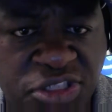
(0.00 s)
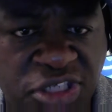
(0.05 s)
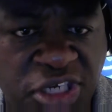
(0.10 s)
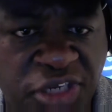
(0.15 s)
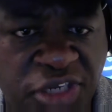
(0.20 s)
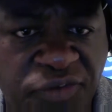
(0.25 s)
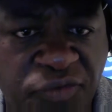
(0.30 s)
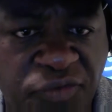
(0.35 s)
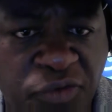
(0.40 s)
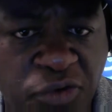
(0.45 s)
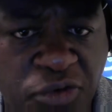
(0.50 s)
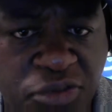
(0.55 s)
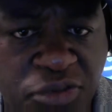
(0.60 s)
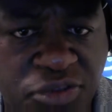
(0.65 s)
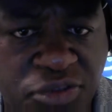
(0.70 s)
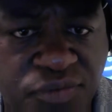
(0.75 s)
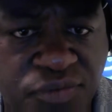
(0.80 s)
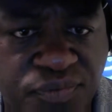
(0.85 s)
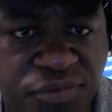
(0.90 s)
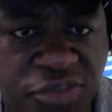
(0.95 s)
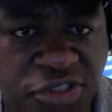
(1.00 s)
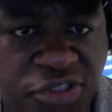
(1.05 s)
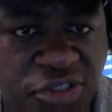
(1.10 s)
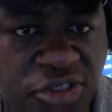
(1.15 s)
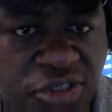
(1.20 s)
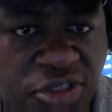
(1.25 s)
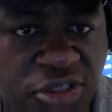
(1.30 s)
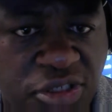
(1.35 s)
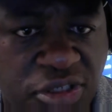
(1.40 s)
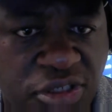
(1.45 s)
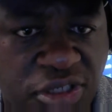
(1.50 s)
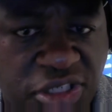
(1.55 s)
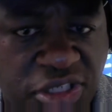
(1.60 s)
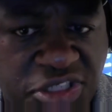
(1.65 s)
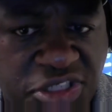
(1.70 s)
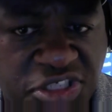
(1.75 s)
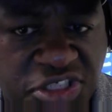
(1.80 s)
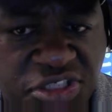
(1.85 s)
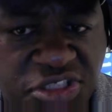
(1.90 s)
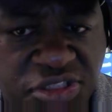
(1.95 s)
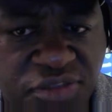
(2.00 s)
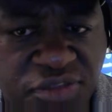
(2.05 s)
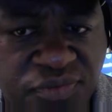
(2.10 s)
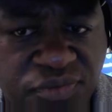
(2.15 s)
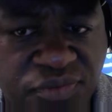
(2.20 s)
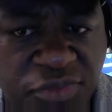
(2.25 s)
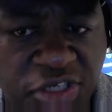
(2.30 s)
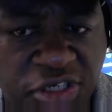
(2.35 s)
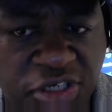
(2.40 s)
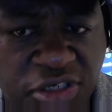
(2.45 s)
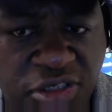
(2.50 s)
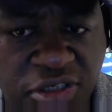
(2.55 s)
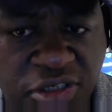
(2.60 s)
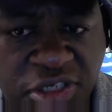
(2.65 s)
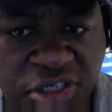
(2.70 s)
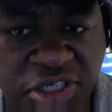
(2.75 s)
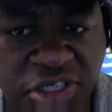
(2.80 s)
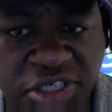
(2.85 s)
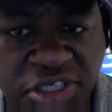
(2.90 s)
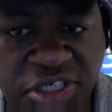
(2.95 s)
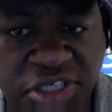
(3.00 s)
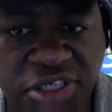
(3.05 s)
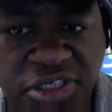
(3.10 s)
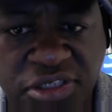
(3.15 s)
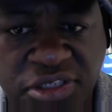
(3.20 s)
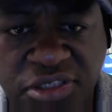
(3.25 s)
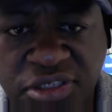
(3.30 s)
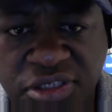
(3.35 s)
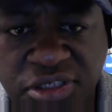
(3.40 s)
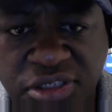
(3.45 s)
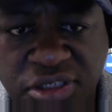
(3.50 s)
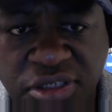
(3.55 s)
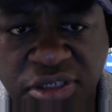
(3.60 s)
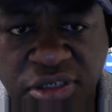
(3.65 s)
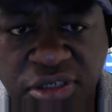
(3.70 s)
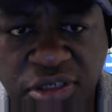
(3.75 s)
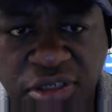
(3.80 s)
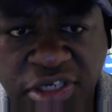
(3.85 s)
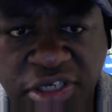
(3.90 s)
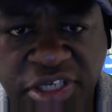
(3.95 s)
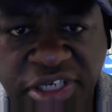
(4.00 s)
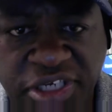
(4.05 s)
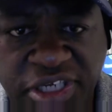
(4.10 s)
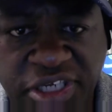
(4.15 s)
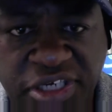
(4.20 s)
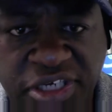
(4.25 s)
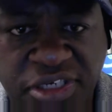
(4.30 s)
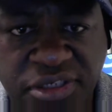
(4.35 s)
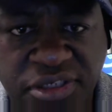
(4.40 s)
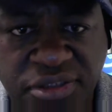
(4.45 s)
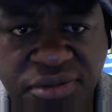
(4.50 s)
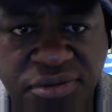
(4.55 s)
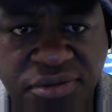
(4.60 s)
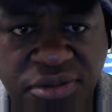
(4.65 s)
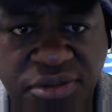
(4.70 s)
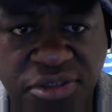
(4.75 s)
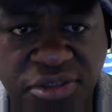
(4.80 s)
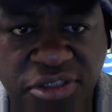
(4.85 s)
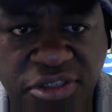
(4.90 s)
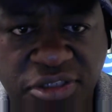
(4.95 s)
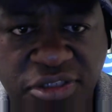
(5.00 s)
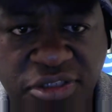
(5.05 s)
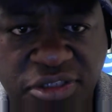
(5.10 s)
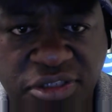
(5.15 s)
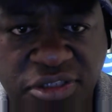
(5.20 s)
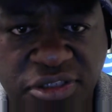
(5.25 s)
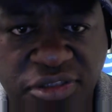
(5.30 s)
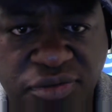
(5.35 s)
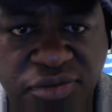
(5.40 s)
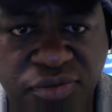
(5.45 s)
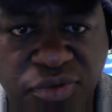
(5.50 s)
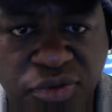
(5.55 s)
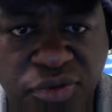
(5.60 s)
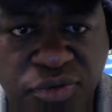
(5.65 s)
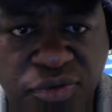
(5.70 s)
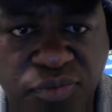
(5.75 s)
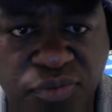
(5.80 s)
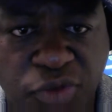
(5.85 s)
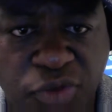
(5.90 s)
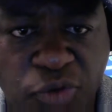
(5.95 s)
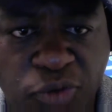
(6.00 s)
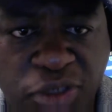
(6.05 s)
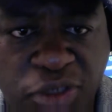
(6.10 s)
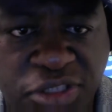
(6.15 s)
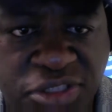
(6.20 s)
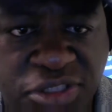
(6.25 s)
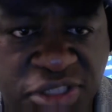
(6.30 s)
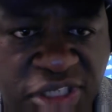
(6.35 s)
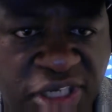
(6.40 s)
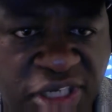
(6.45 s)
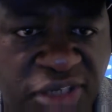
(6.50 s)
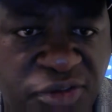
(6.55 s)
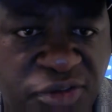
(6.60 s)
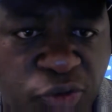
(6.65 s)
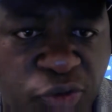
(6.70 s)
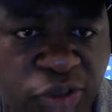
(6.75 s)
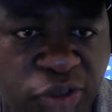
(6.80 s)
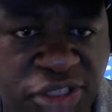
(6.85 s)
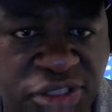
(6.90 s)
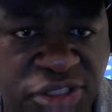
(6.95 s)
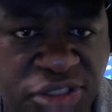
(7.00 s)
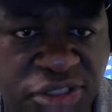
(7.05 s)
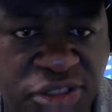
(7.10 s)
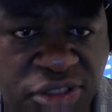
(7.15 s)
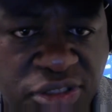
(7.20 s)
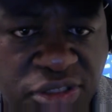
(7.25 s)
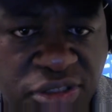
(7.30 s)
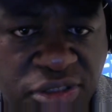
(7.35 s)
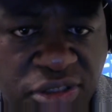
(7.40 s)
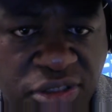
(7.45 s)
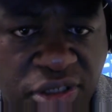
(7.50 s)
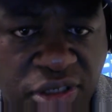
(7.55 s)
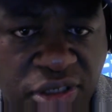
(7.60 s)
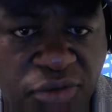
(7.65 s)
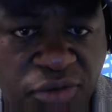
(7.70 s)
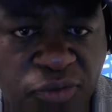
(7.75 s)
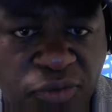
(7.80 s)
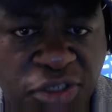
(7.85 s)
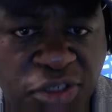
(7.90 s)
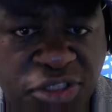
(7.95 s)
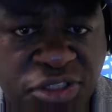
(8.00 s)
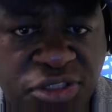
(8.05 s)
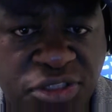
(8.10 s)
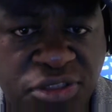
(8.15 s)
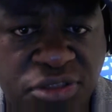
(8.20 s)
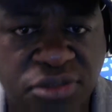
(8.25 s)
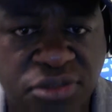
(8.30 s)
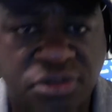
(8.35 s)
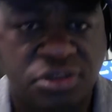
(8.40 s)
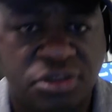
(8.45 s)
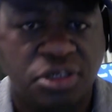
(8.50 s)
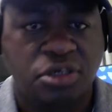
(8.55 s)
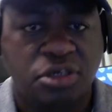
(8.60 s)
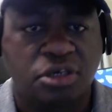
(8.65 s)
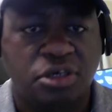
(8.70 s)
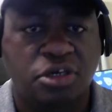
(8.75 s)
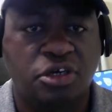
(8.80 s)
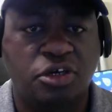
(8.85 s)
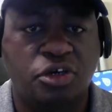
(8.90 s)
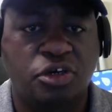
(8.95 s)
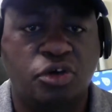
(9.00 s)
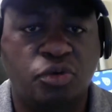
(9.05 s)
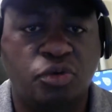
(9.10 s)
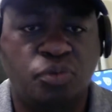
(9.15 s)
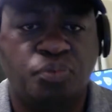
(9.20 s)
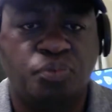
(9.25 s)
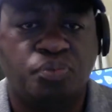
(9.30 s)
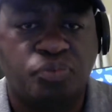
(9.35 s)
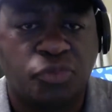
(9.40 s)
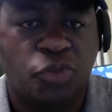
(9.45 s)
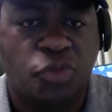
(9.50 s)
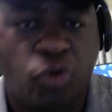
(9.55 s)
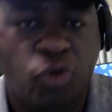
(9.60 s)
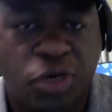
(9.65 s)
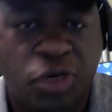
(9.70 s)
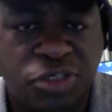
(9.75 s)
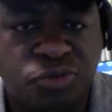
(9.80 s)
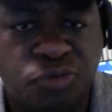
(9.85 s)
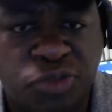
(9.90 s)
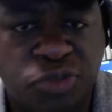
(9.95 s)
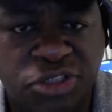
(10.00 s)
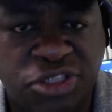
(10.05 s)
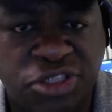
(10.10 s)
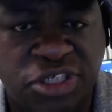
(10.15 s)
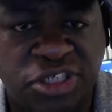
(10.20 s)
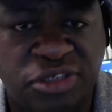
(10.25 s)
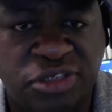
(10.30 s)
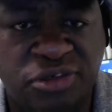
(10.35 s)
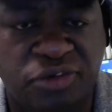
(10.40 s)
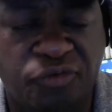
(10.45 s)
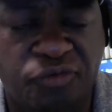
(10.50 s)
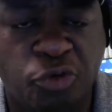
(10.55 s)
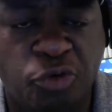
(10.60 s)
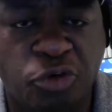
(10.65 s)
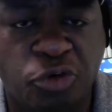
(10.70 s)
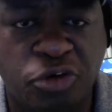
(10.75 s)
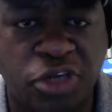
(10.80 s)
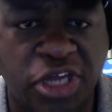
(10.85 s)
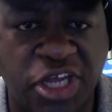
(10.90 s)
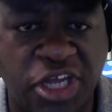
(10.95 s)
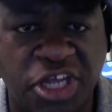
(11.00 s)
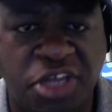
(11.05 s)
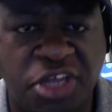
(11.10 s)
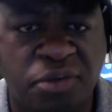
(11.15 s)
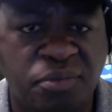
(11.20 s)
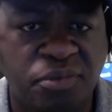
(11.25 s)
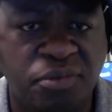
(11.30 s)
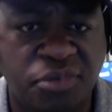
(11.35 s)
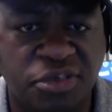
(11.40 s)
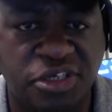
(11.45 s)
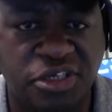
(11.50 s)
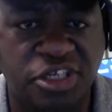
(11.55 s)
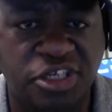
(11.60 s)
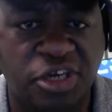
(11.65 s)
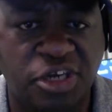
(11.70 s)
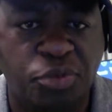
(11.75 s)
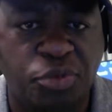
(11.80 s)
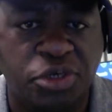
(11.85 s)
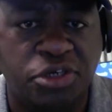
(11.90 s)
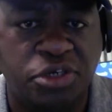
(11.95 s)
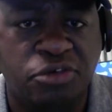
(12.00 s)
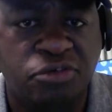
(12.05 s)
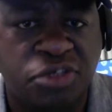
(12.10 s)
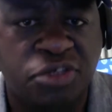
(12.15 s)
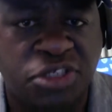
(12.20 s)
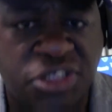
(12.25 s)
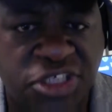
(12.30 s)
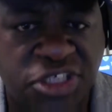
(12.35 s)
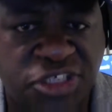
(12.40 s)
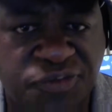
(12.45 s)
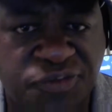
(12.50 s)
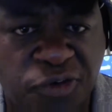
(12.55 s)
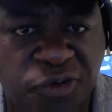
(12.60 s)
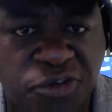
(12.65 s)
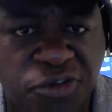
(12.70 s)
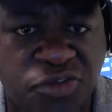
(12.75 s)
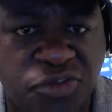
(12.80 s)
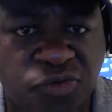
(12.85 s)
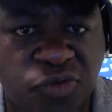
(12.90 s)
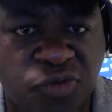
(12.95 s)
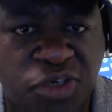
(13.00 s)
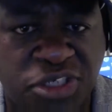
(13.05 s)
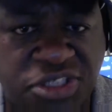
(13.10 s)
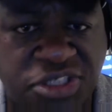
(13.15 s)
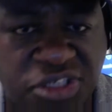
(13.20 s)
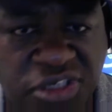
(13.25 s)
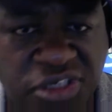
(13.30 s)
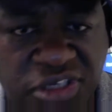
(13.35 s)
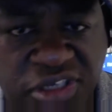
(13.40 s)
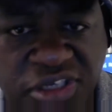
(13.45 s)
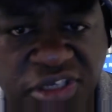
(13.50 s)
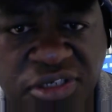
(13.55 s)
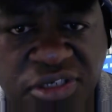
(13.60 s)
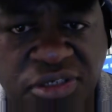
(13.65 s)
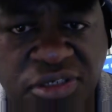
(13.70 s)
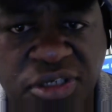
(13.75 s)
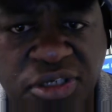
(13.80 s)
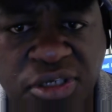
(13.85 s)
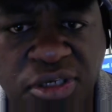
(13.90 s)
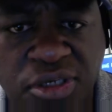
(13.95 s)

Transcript: For us. I just looking at it, and I watched the game twice. Once I watched one time the full game, and then I put it on condensed version and watched it again.